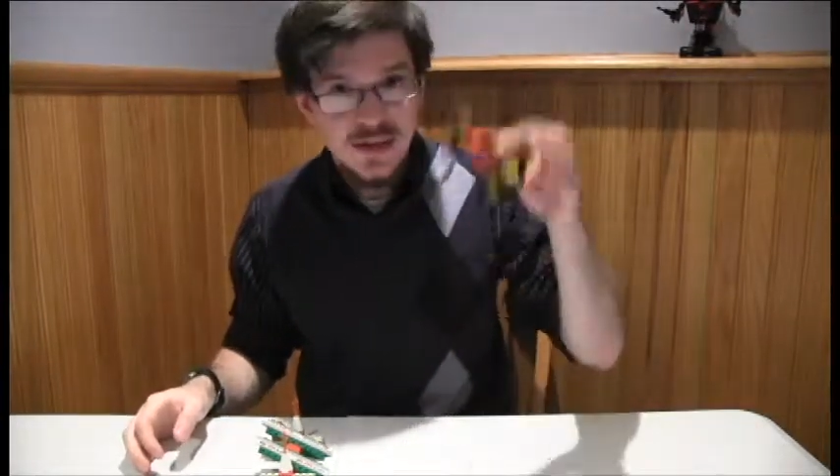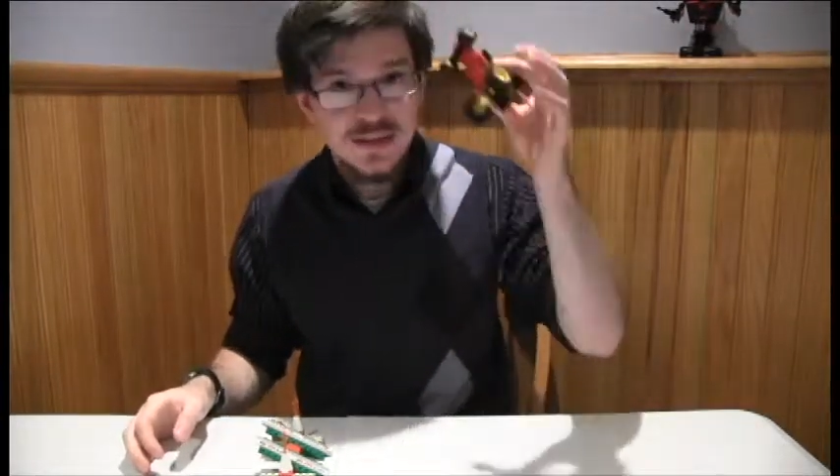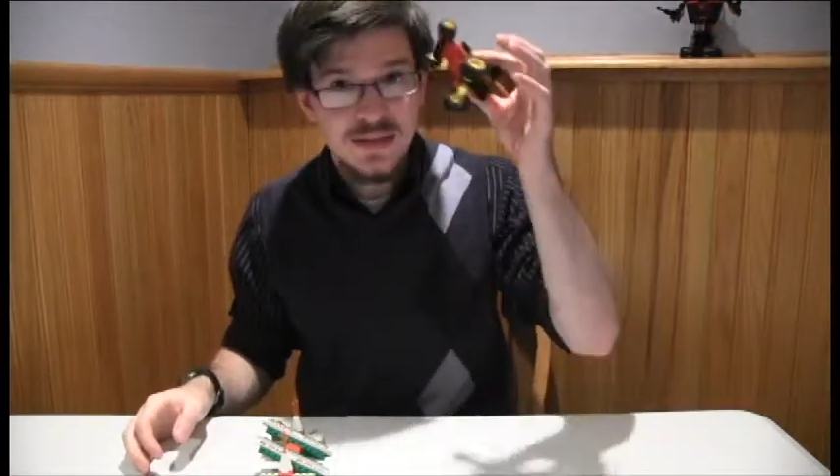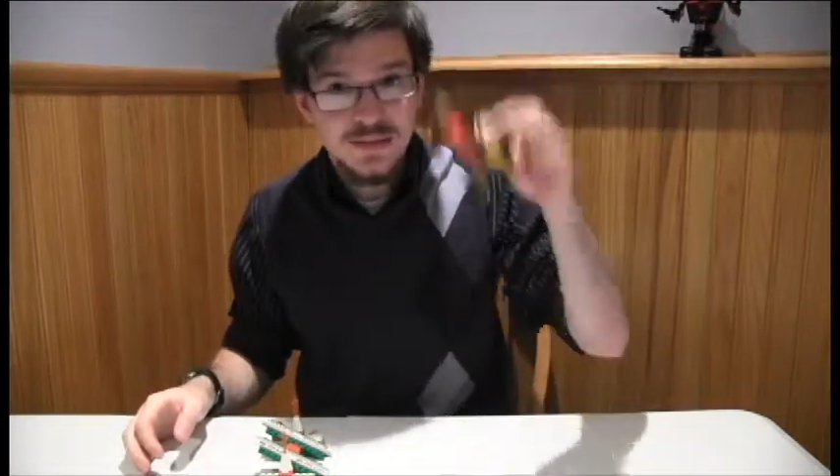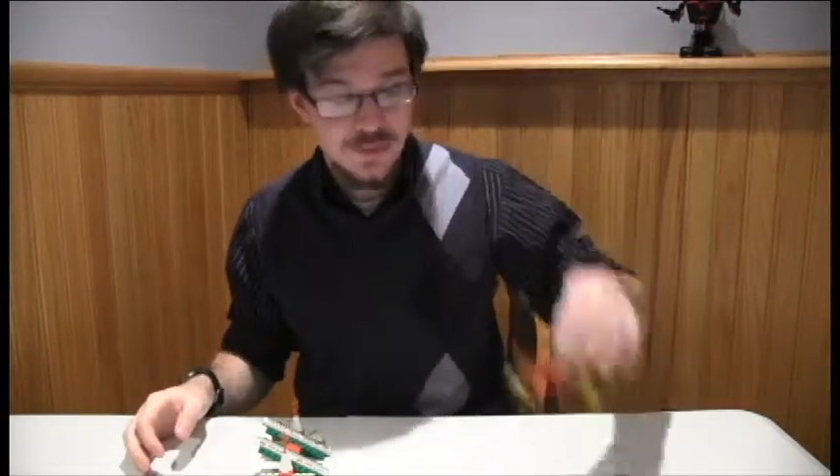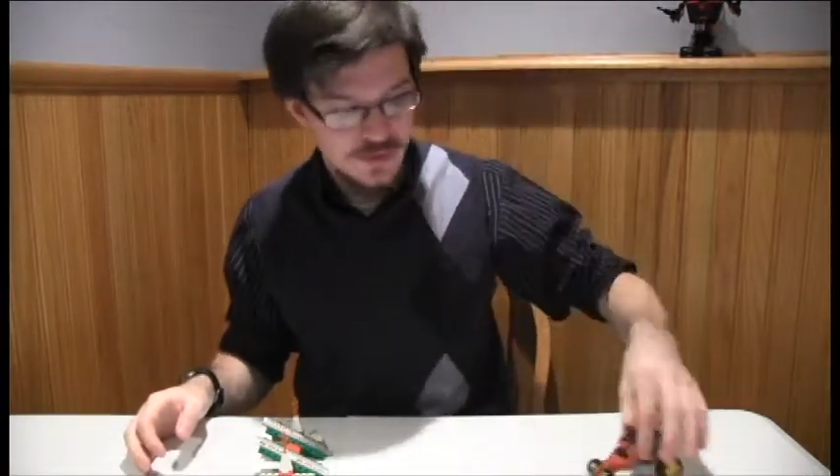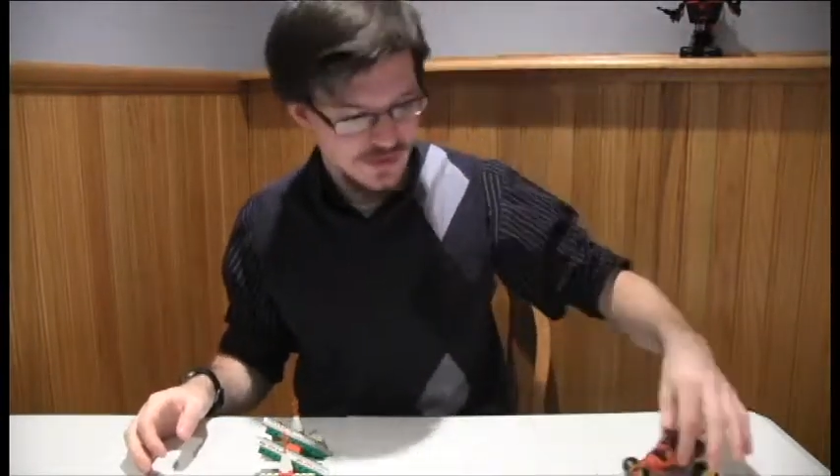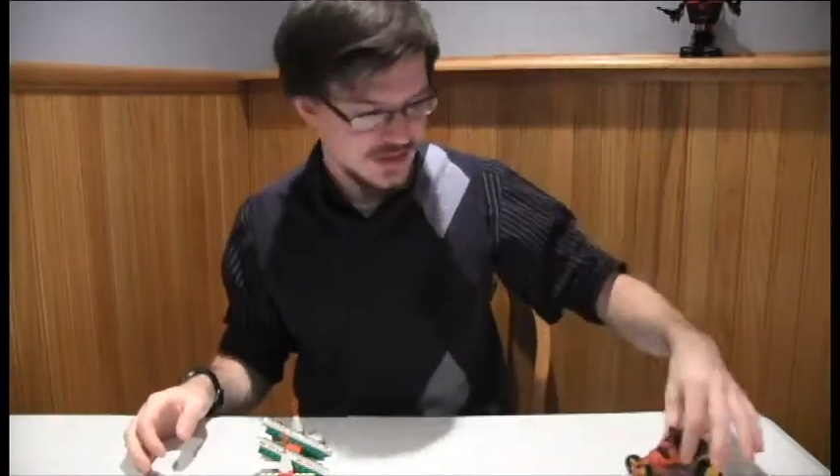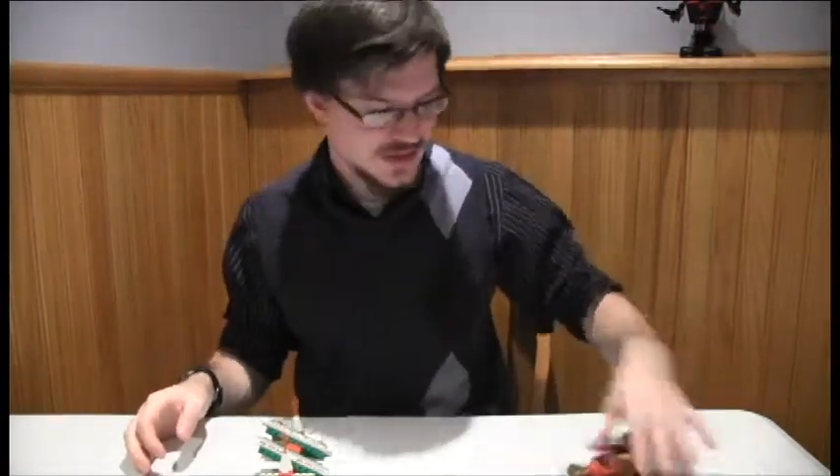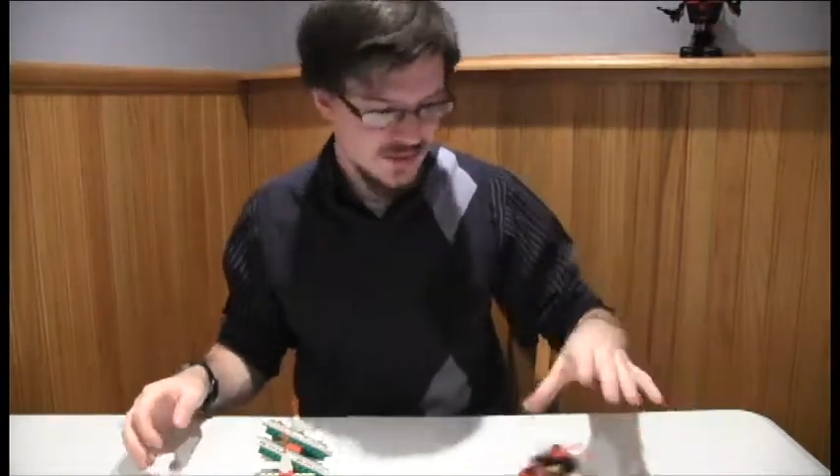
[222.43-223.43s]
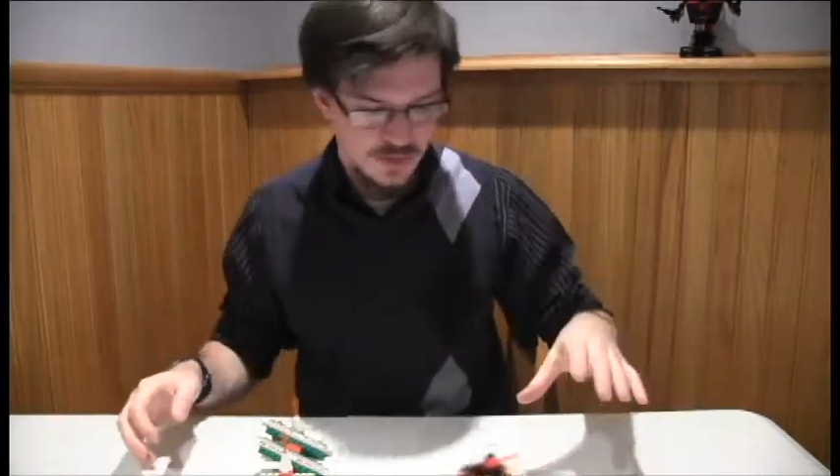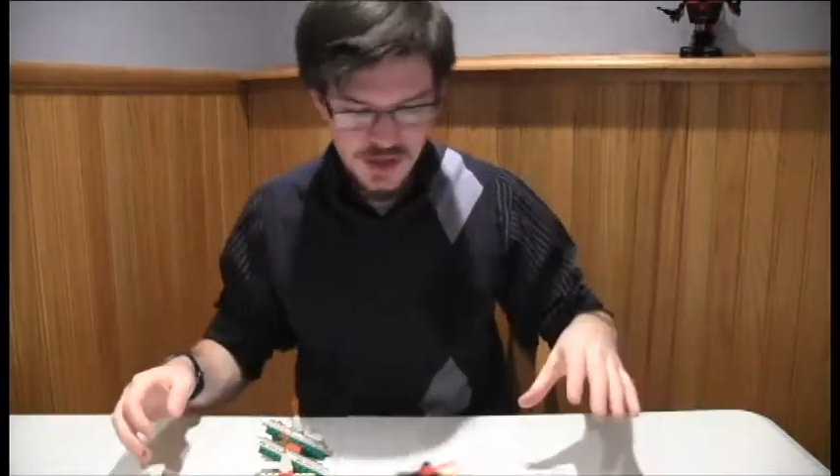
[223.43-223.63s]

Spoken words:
get the smoothness of the